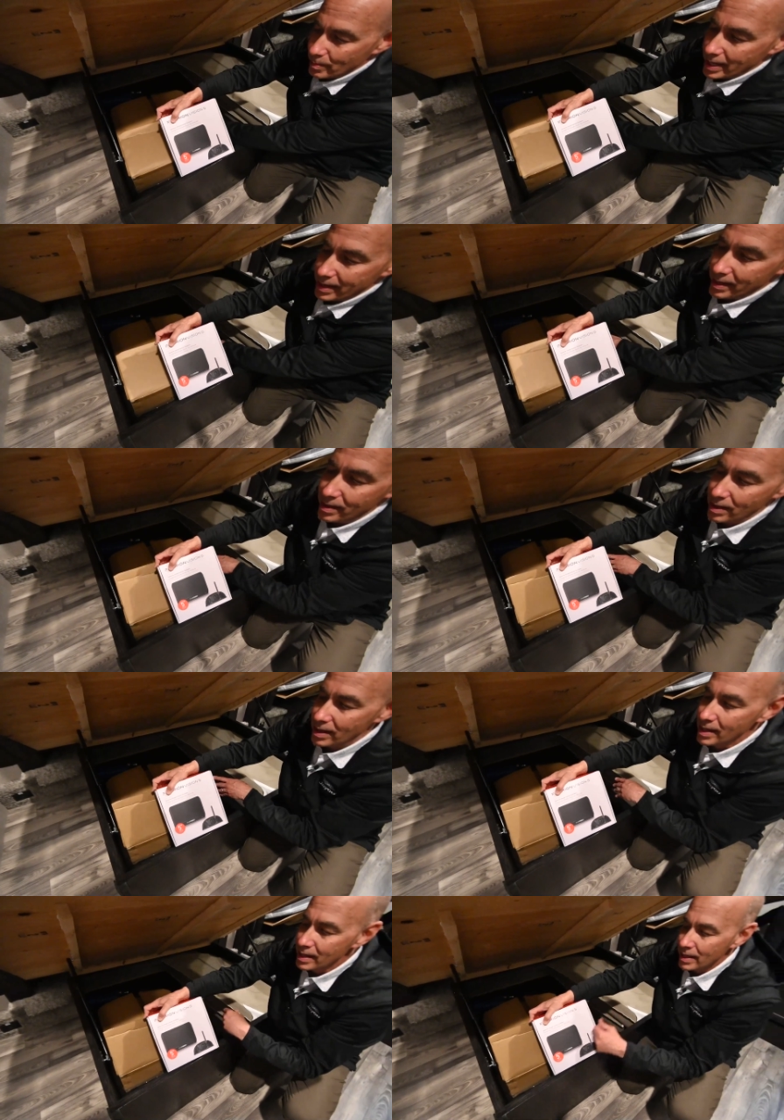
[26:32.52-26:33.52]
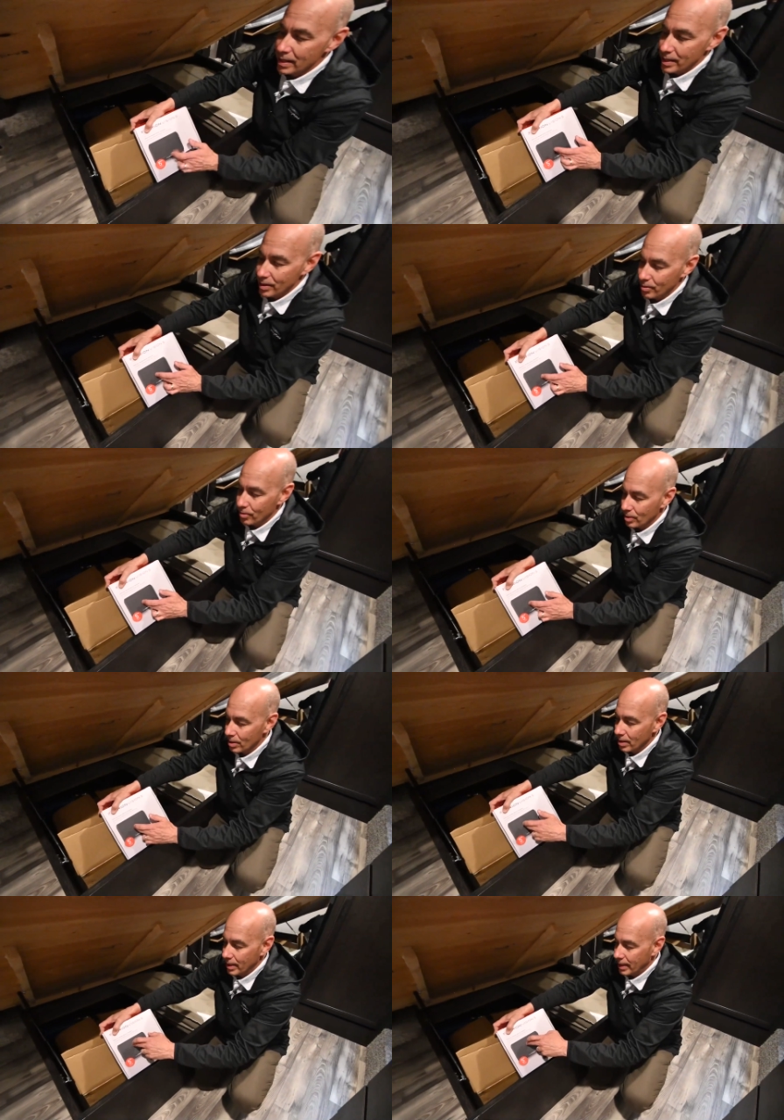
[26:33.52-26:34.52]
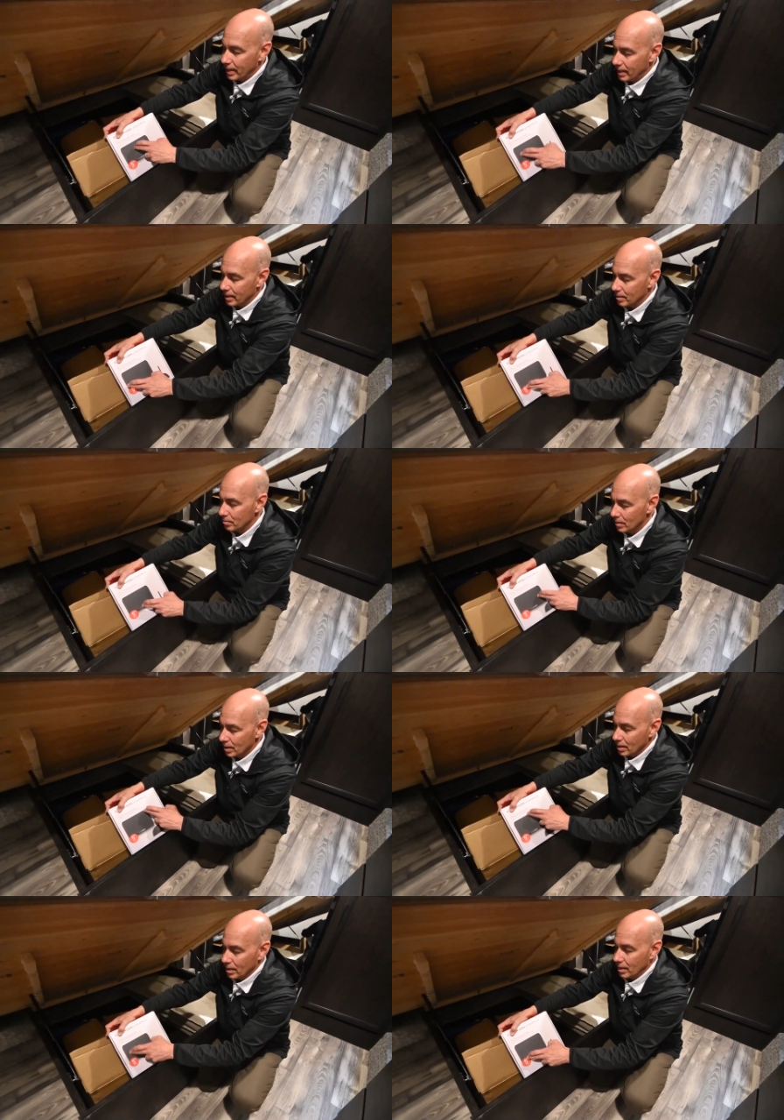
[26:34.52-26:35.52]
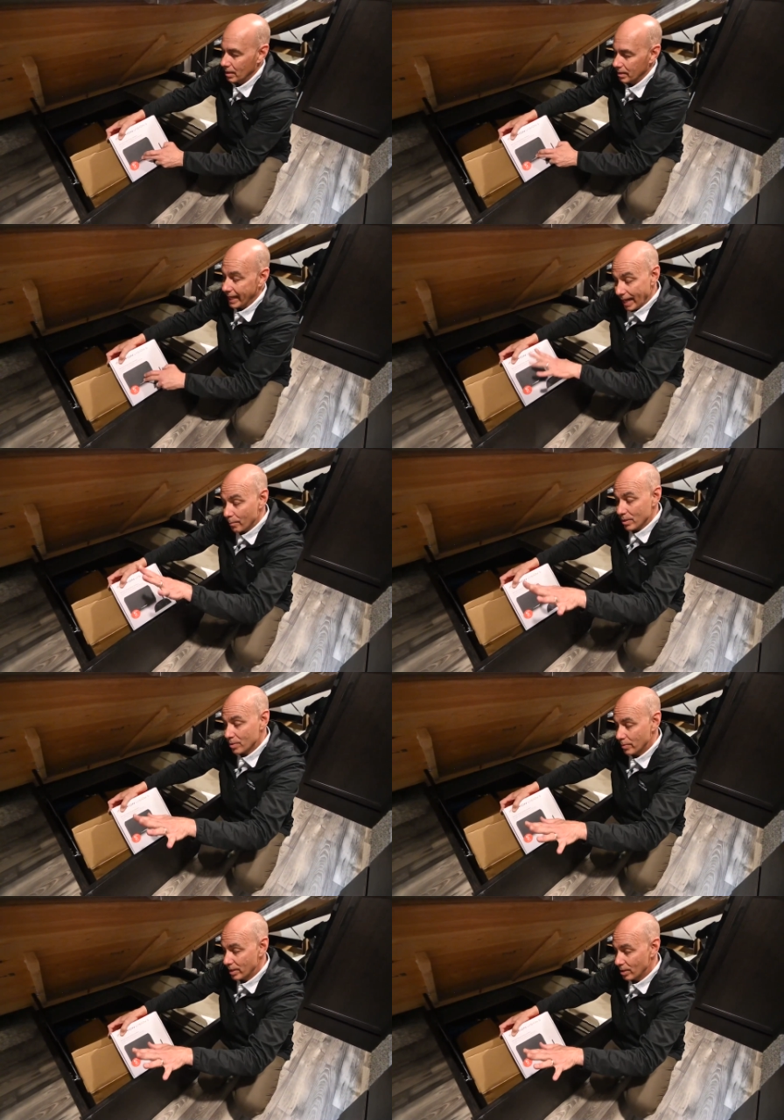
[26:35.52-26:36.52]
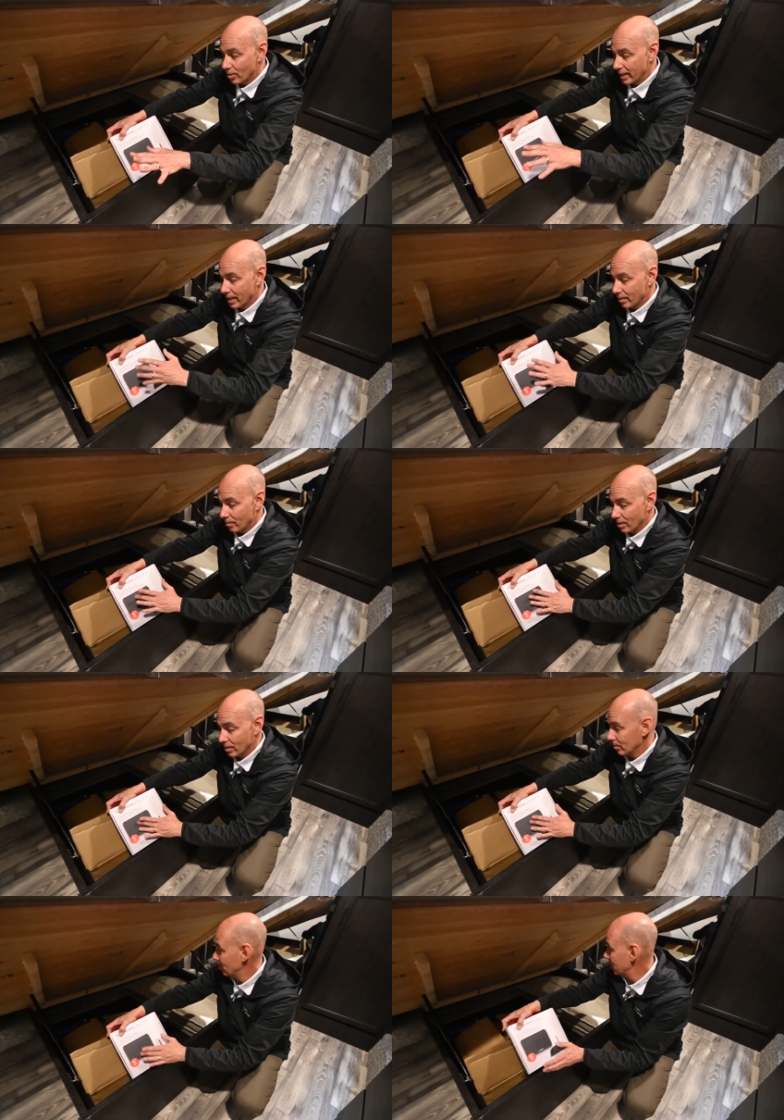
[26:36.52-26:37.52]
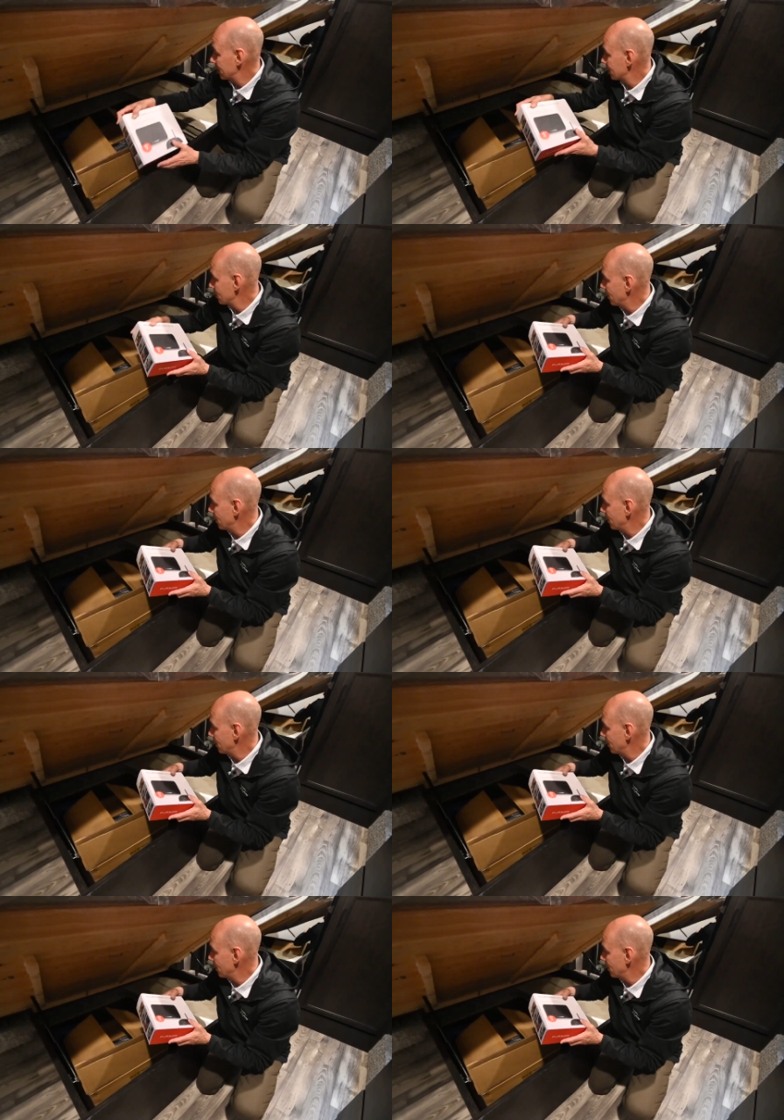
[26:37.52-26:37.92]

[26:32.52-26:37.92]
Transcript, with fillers: monitor your cameras when you're going down the road with this